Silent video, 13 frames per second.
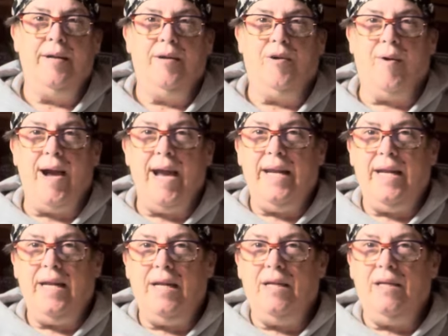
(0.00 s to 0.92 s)

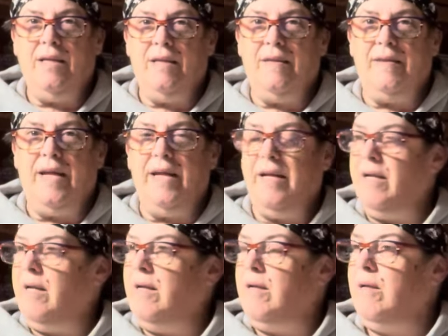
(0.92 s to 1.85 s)
granny thing